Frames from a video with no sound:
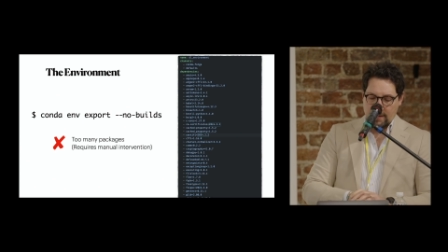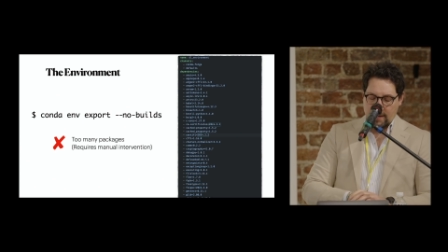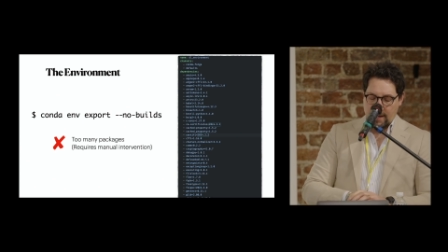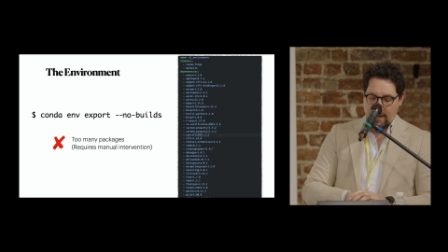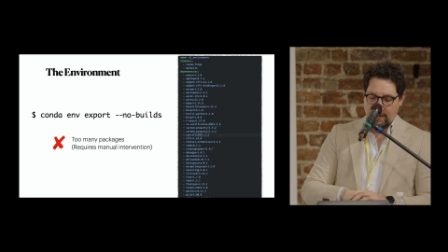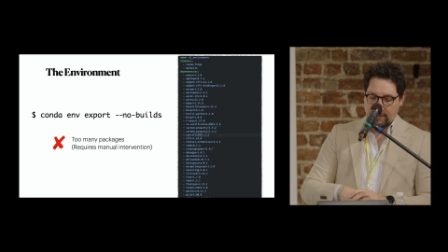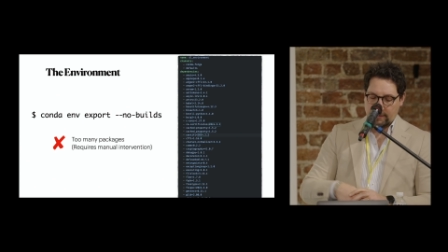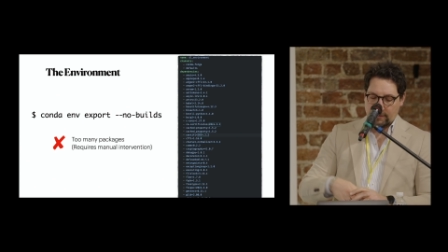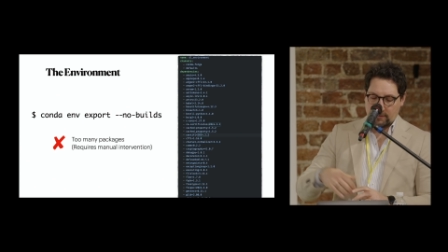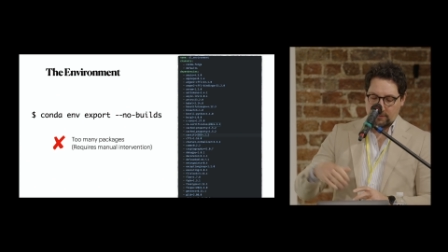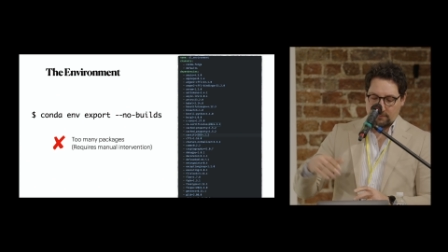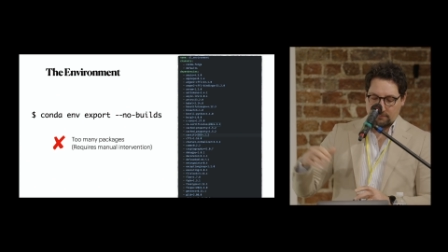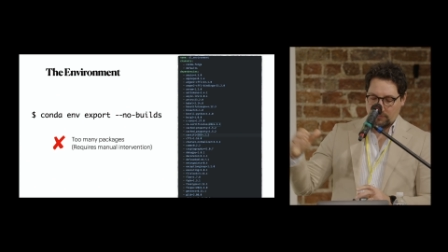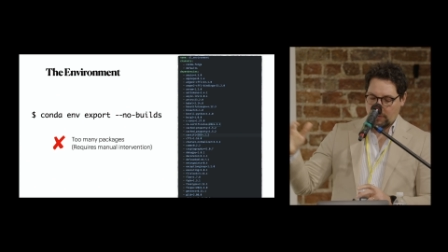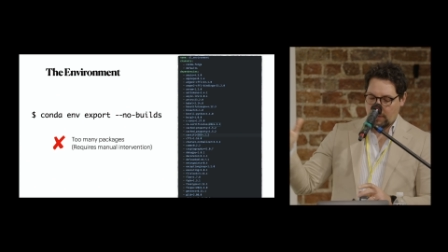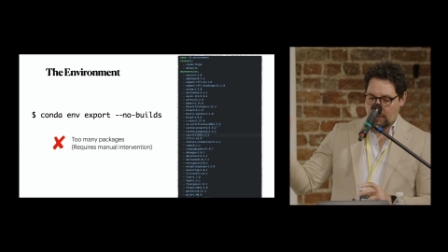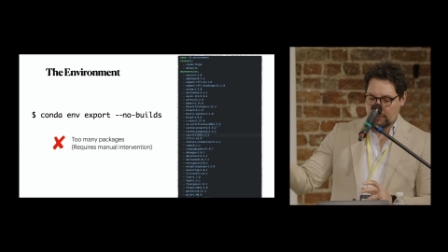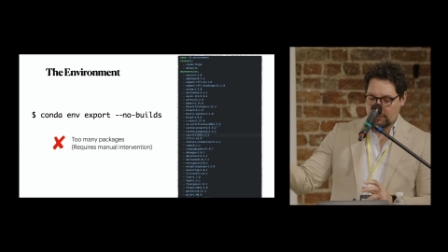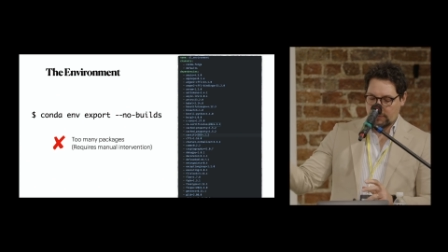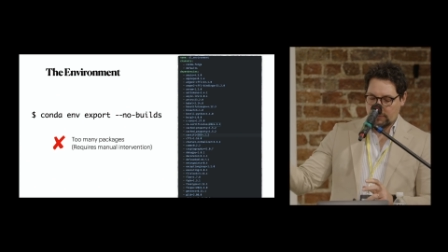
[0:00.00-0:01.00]
and
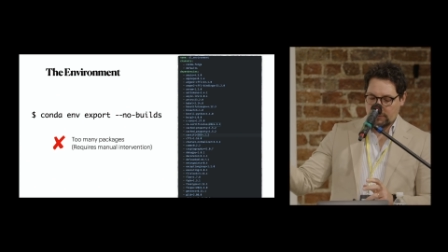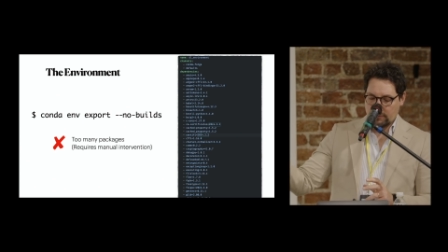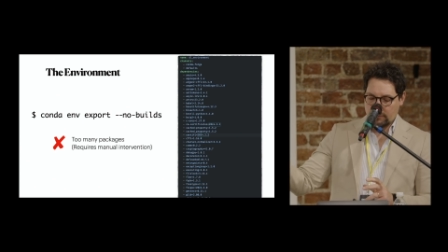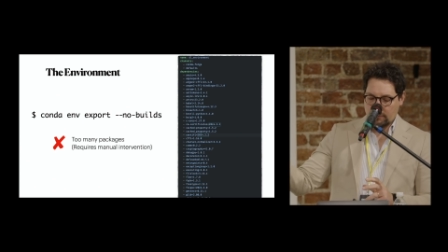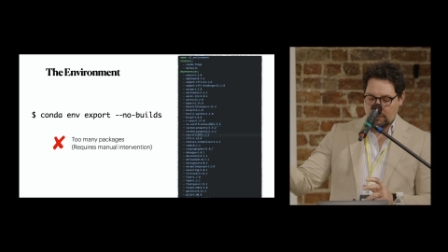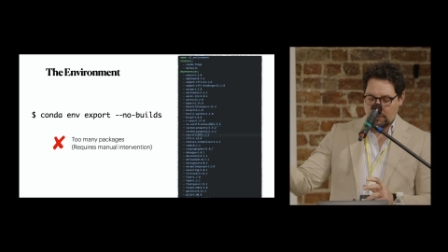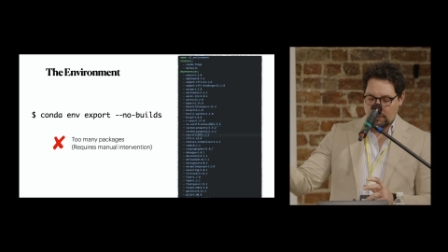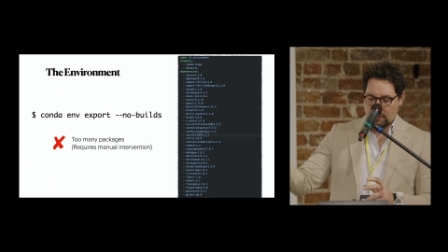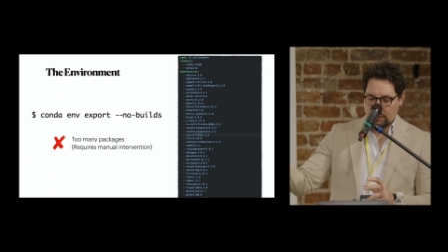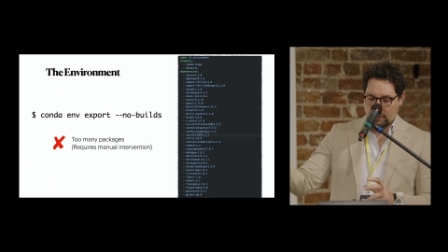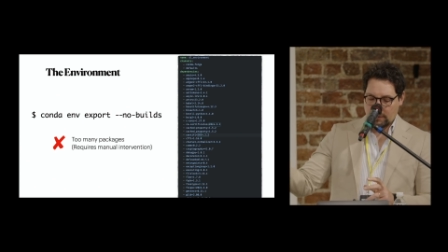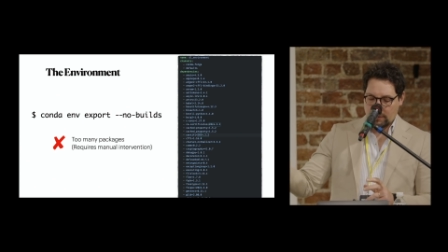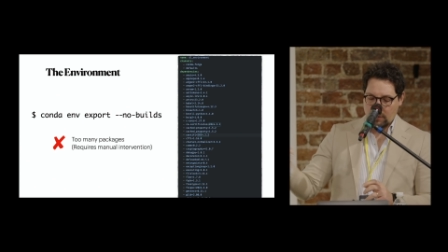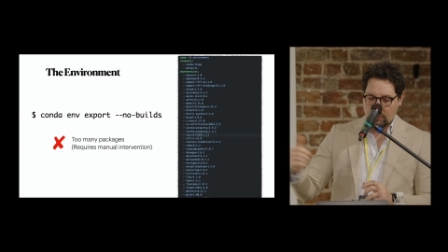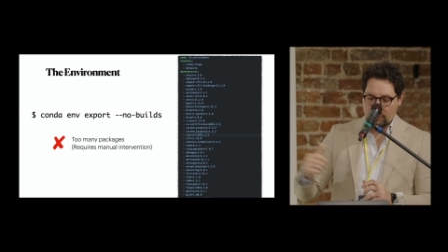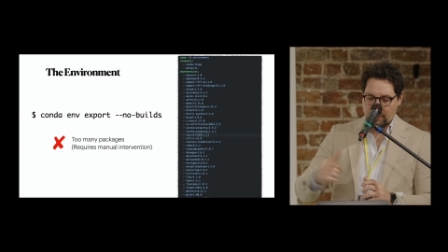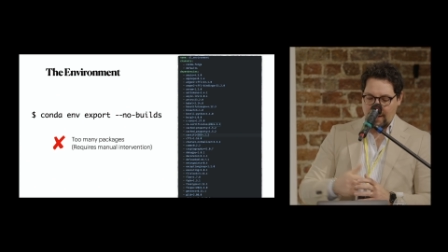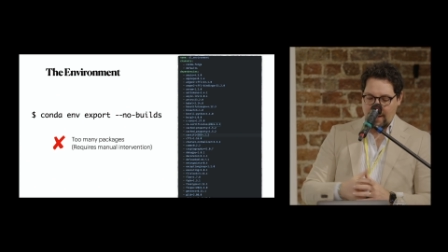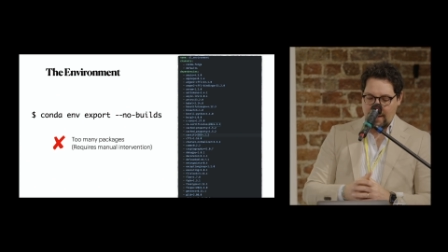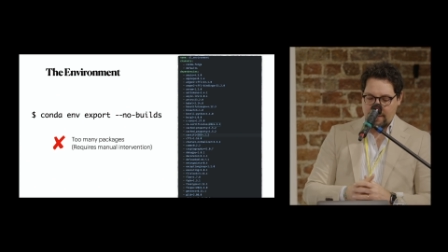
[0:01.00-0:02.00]
we can do
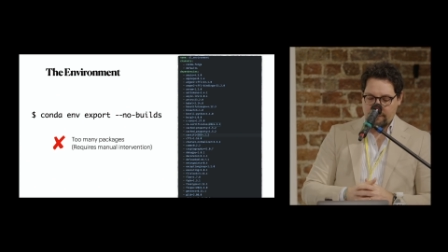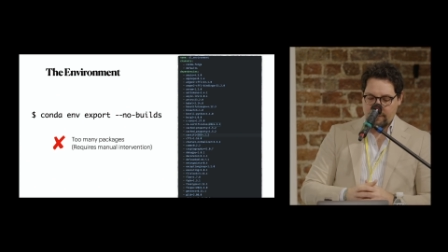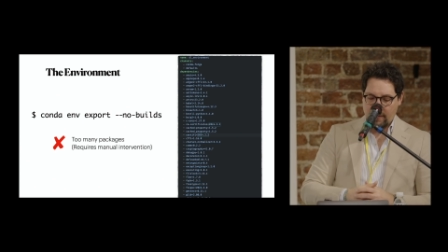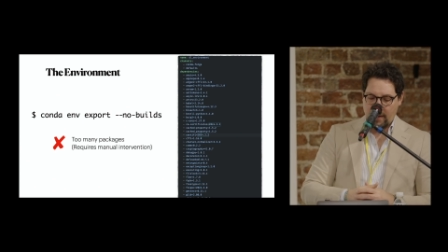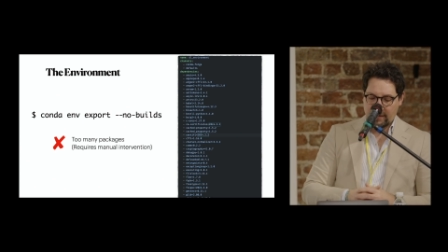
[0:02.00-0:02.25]
Conda env